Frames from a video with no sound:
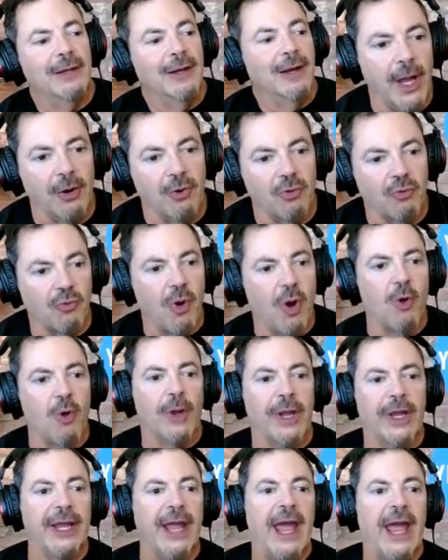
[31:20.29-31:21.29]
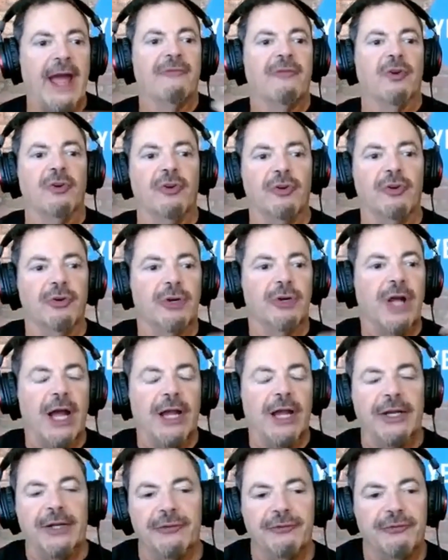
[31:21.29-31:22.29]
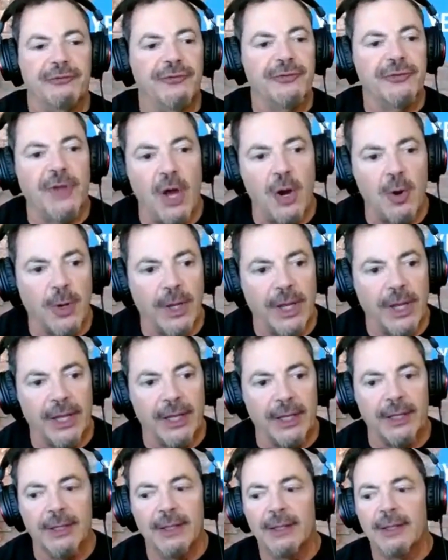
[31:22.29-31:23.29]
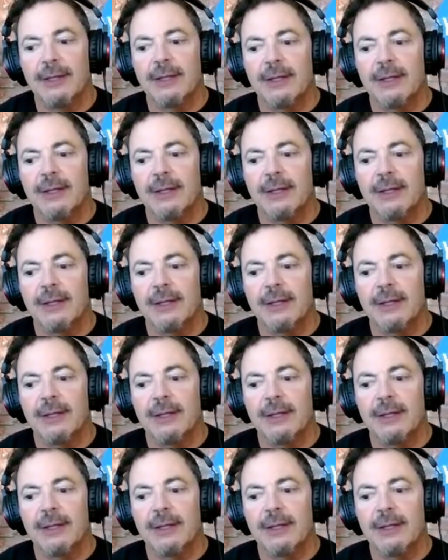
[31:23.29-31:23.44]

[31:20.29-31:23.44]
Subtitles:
a growing, ever kind of flowing